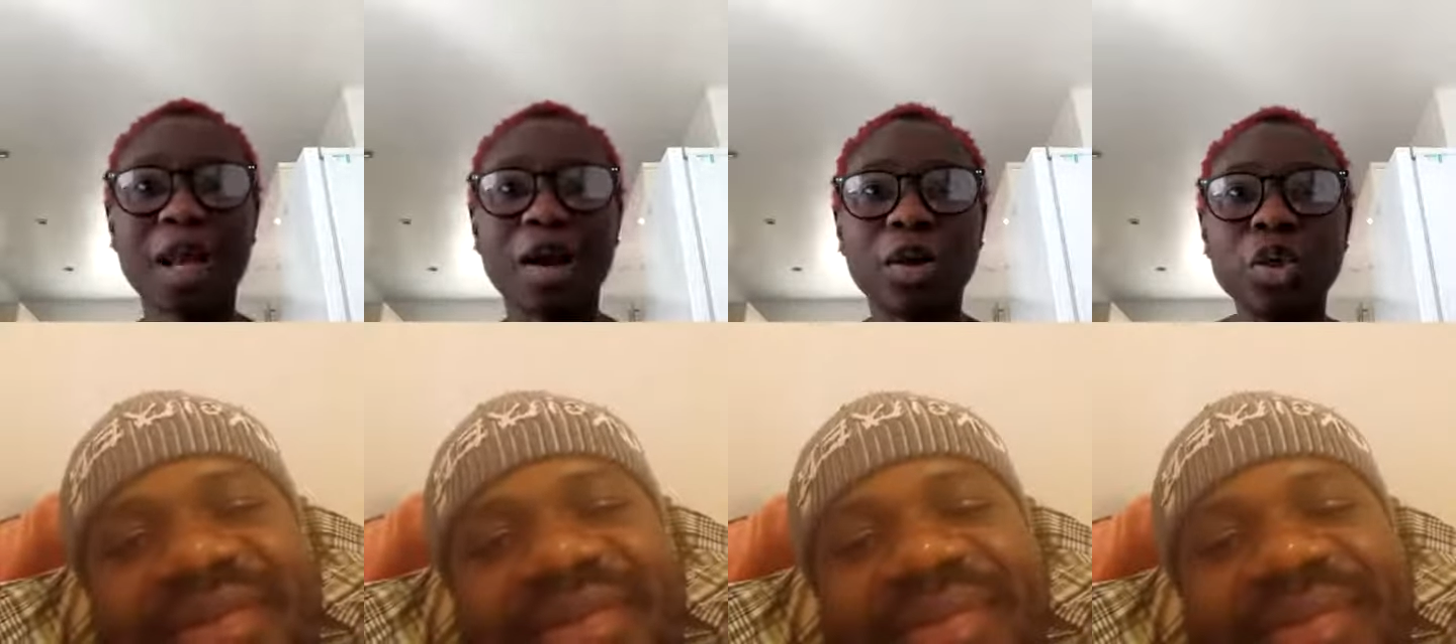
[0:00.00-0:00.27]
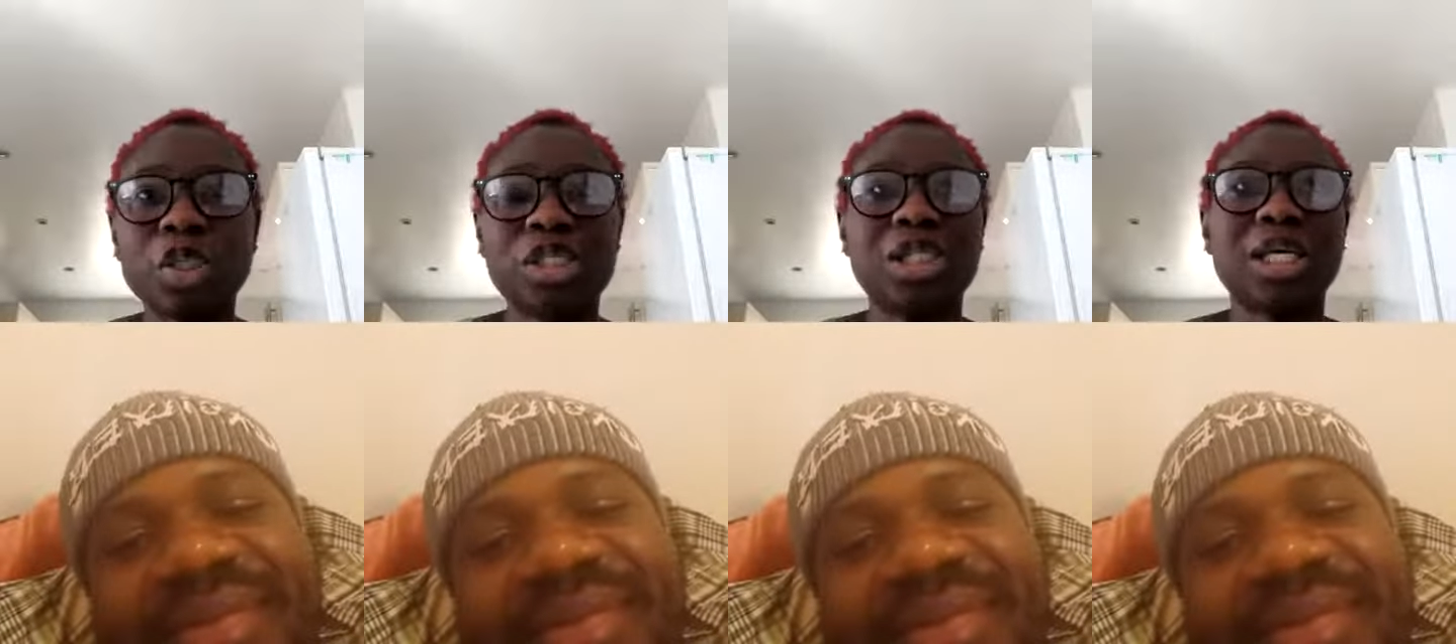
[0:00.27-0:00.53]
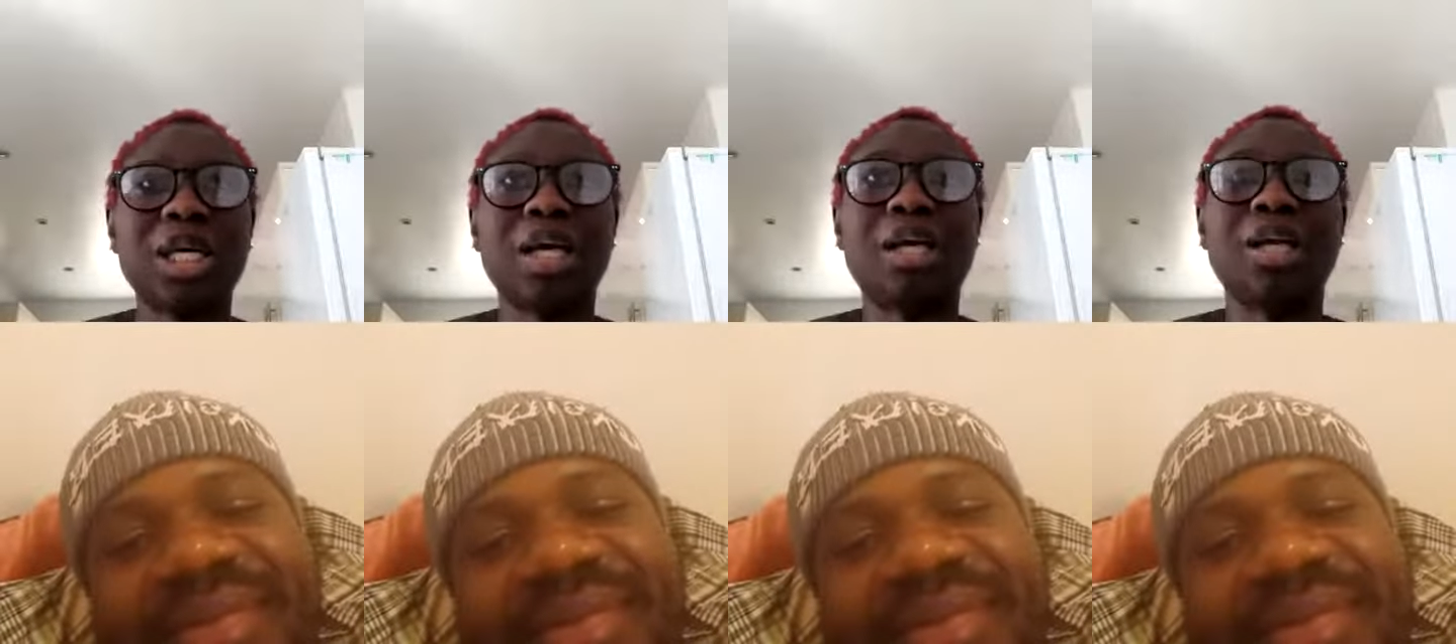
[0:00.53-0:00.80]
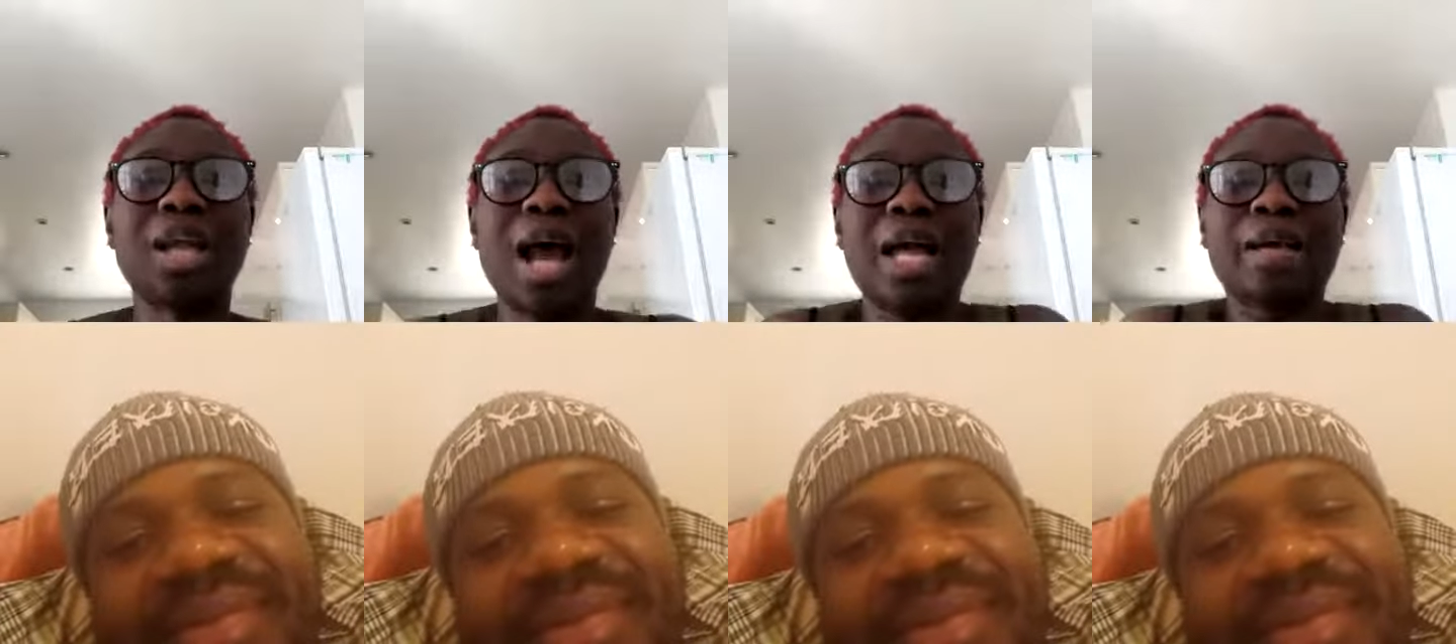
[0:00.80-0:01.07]
You see,
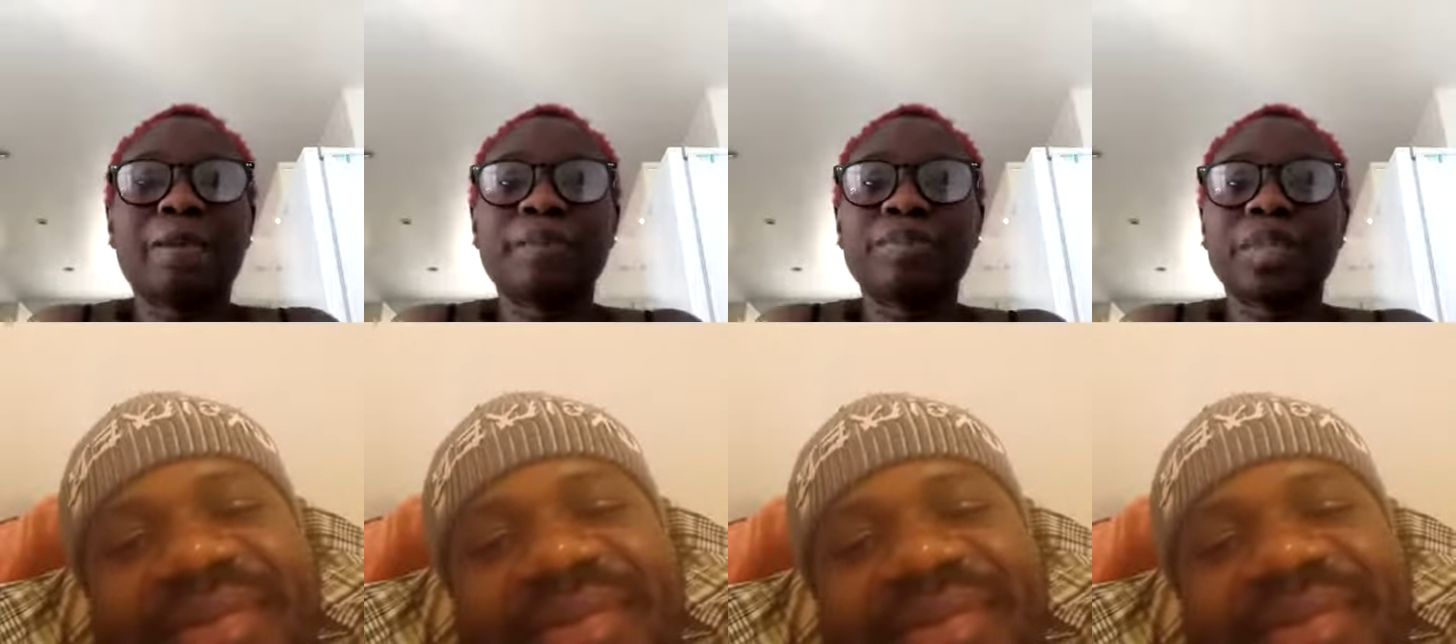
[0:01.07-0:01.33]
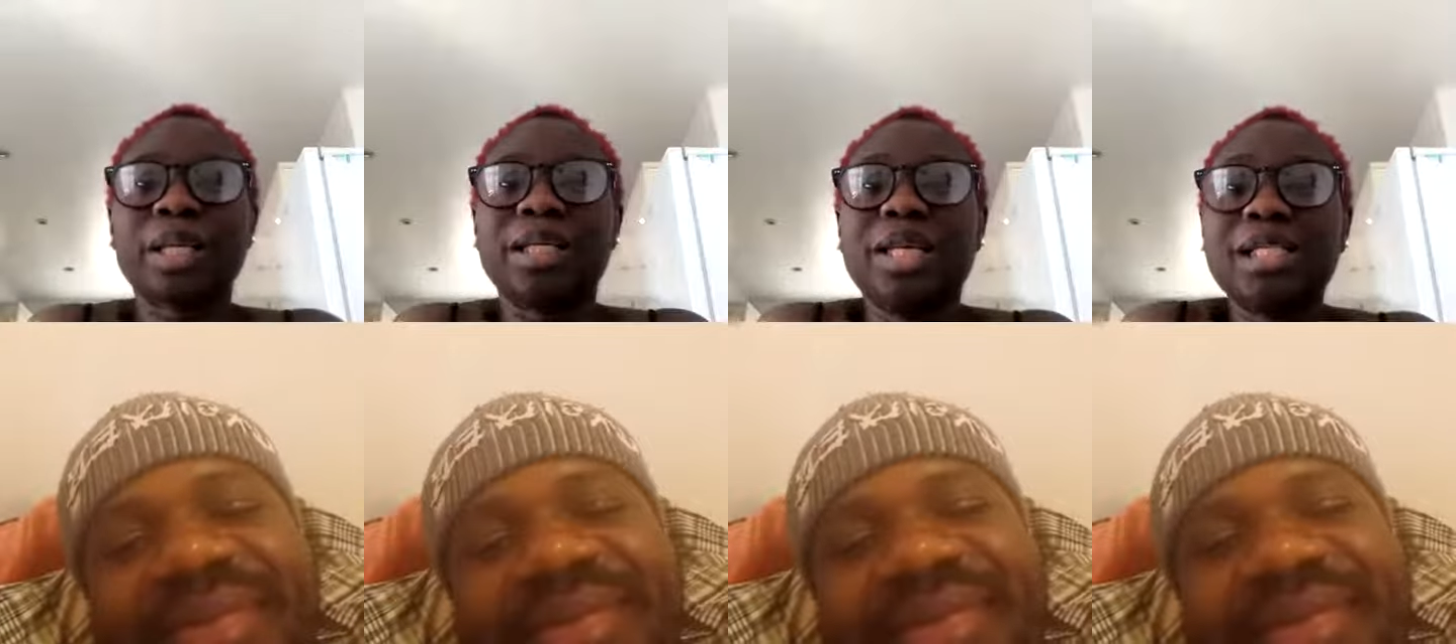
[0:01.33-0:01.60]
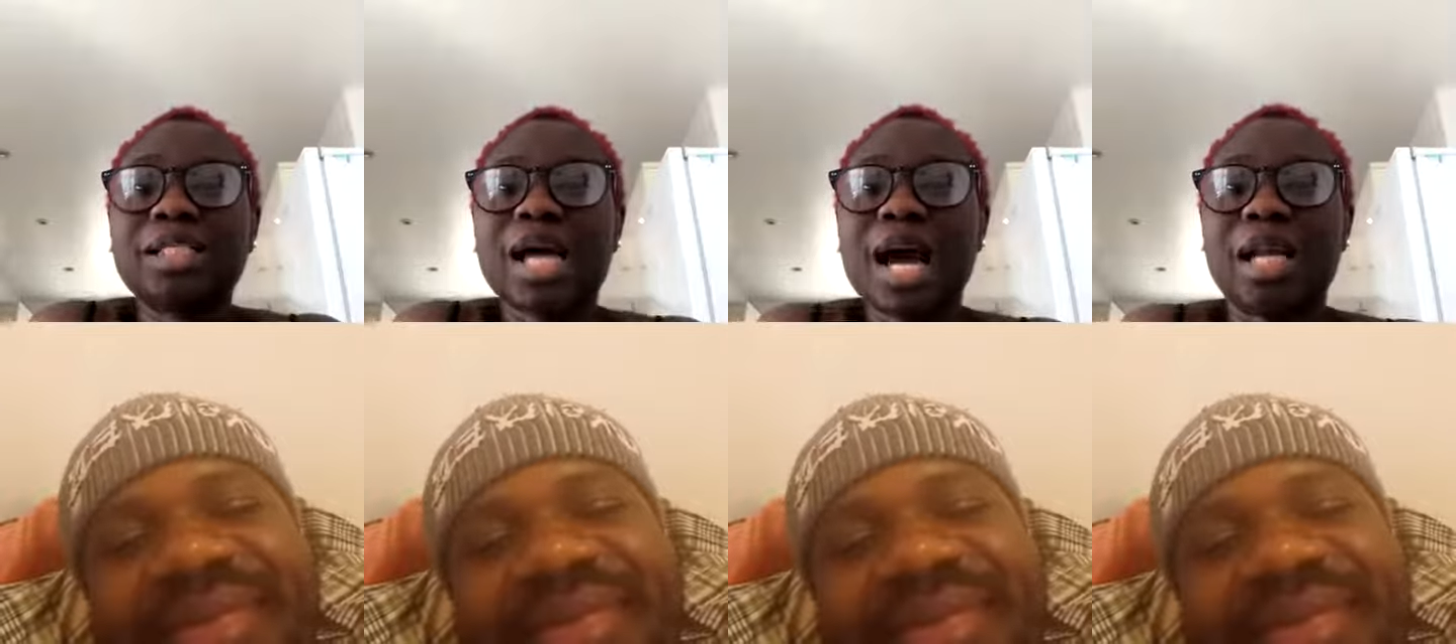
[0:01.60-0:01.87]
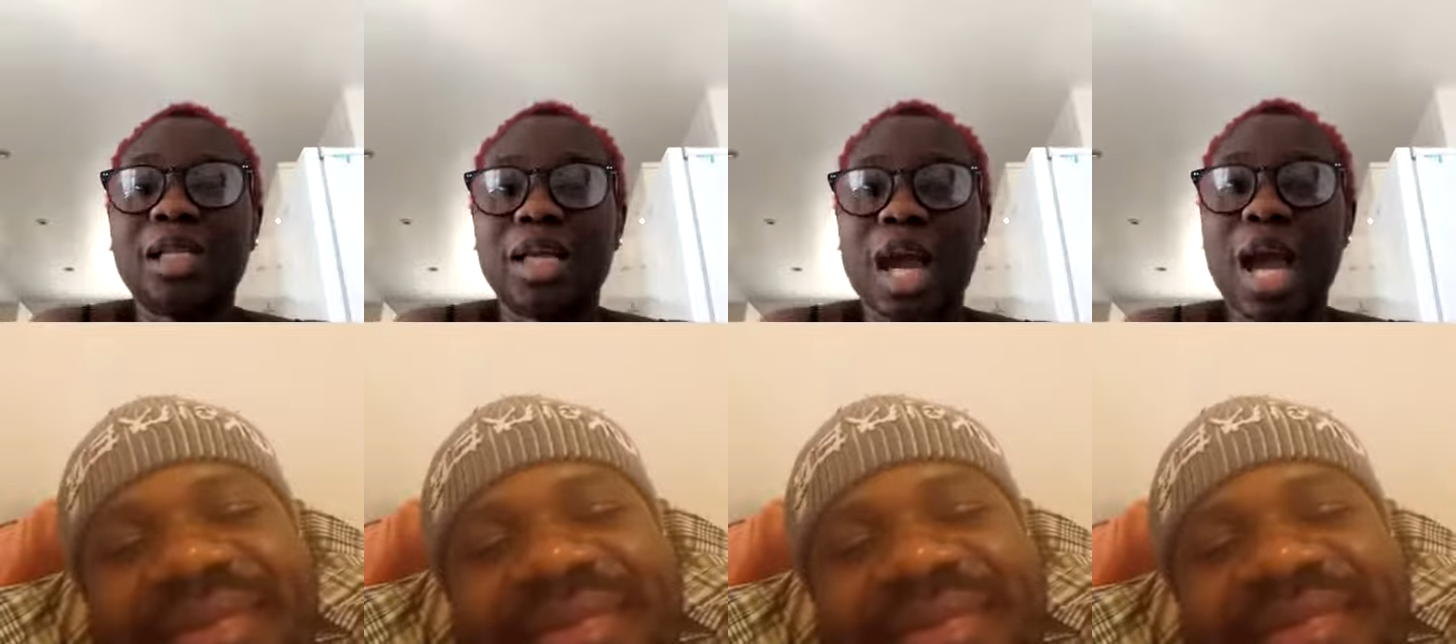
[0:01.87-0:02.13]
like, these
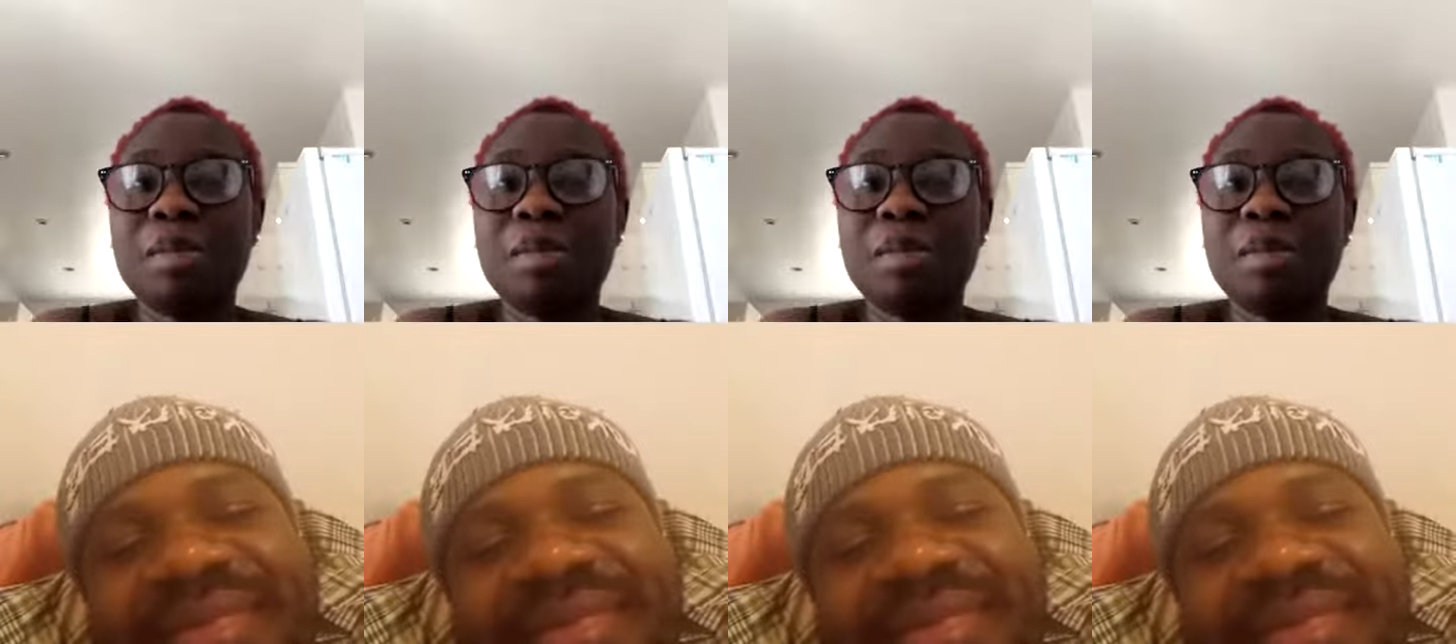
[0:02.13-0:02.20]
are the,